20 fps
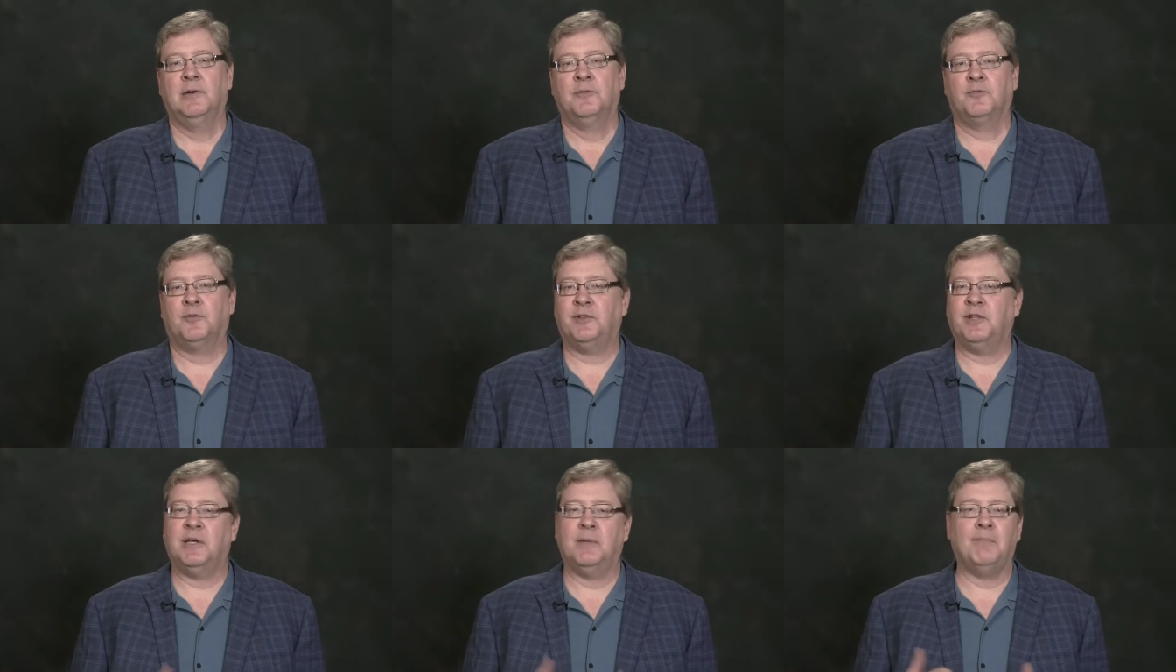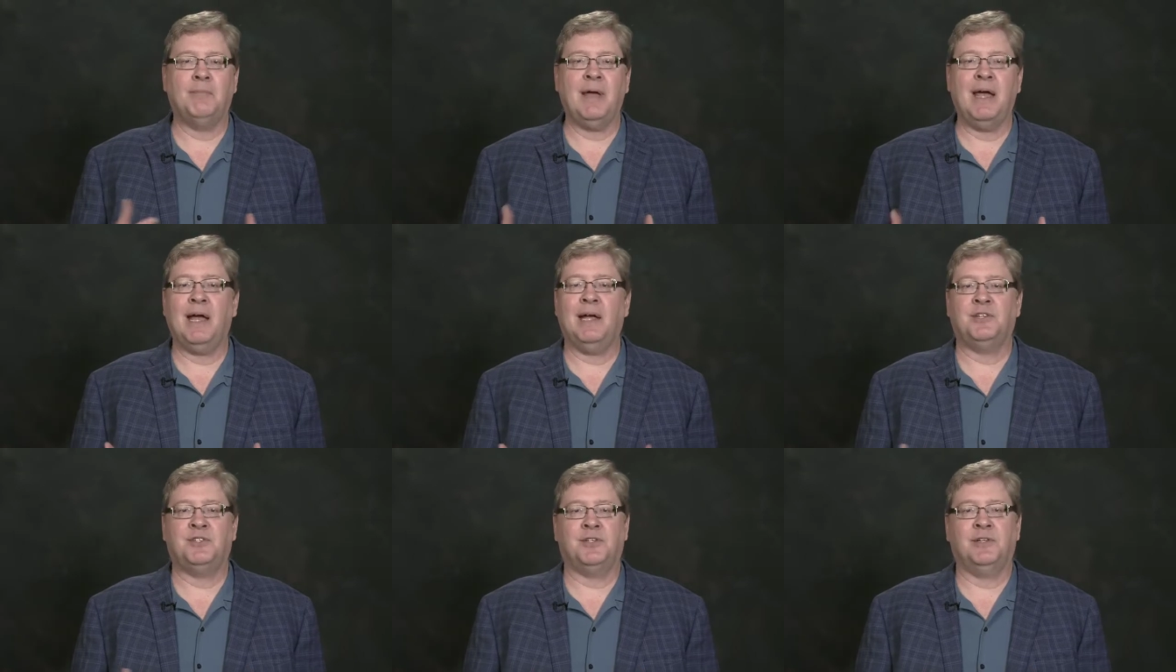for the
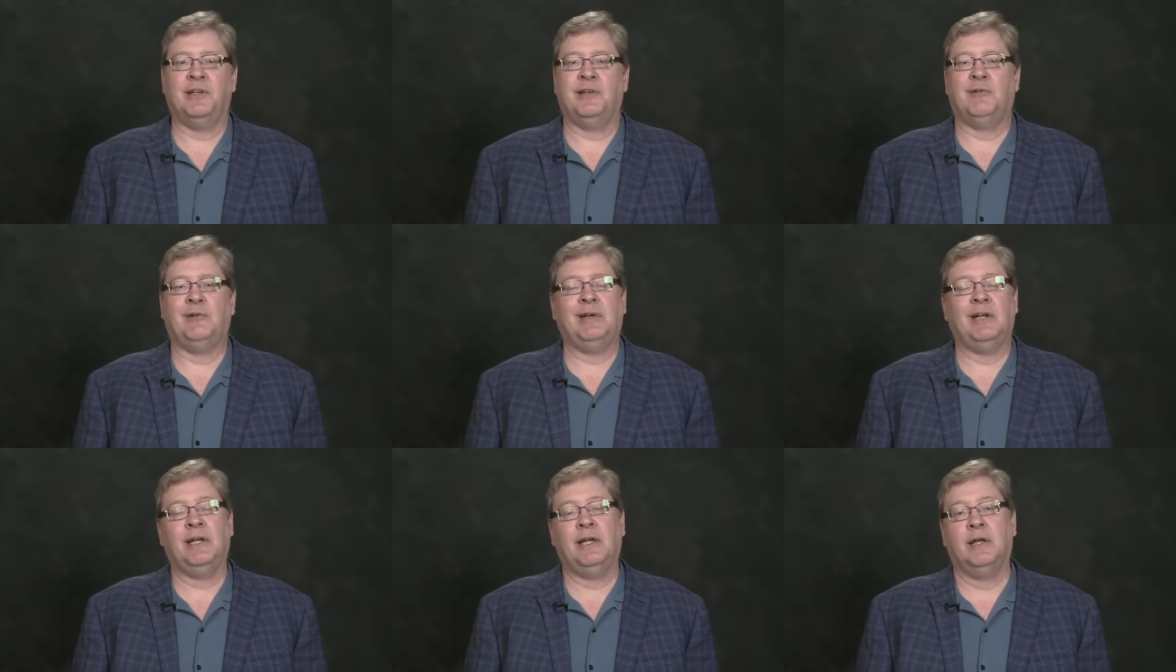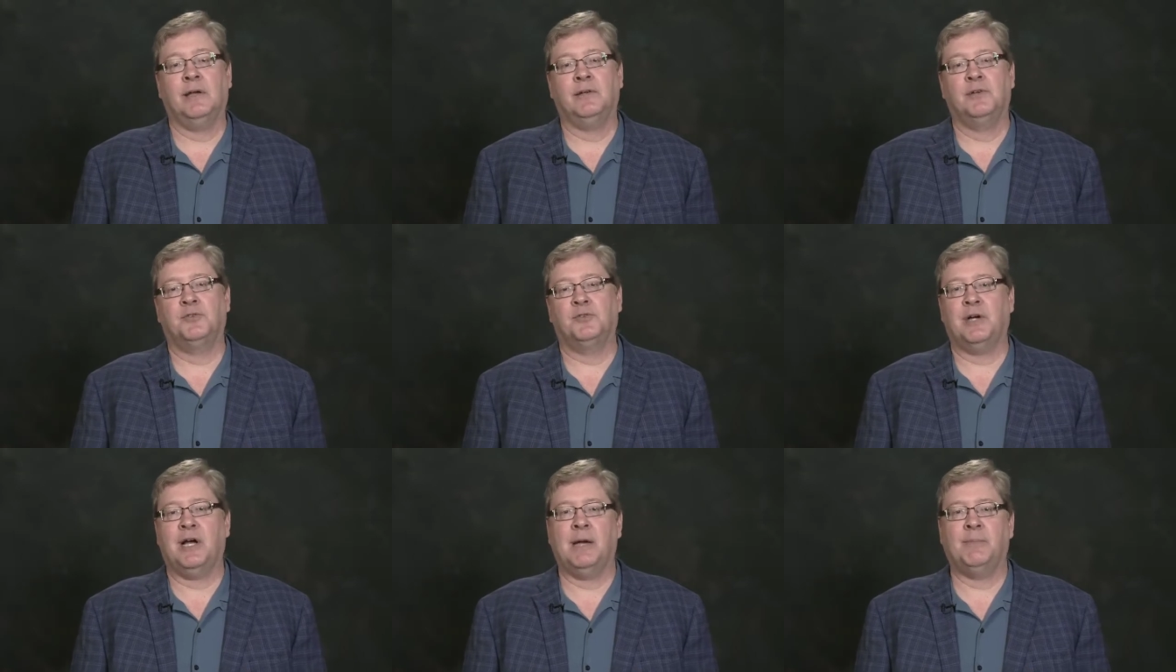imaginary
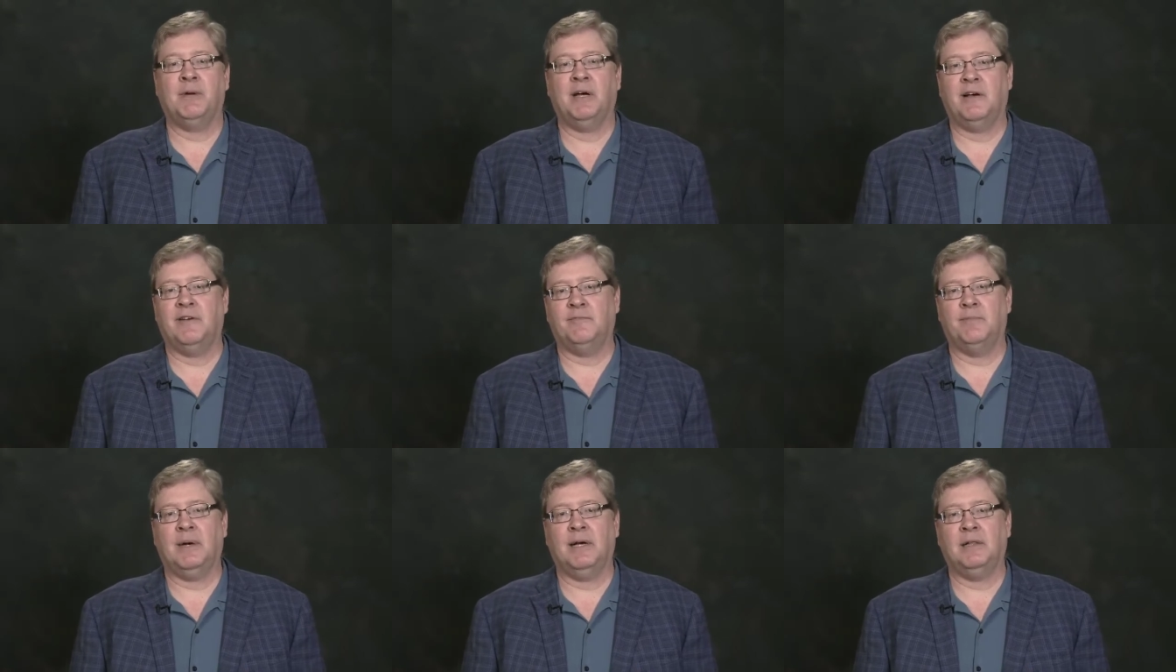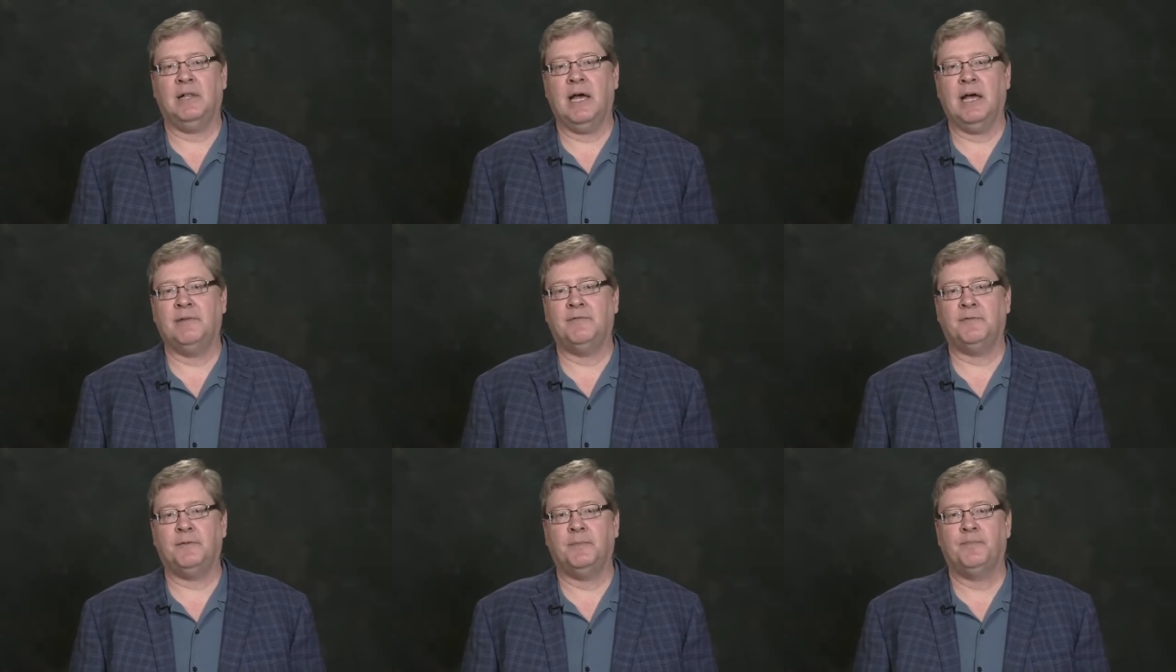drama of my
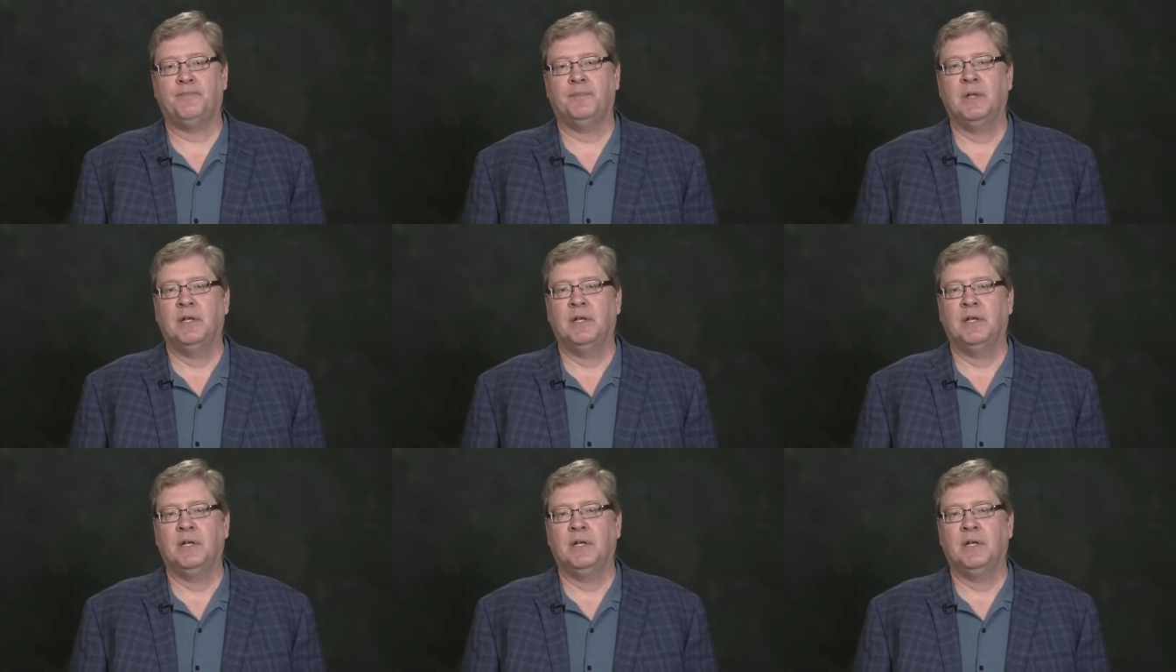life.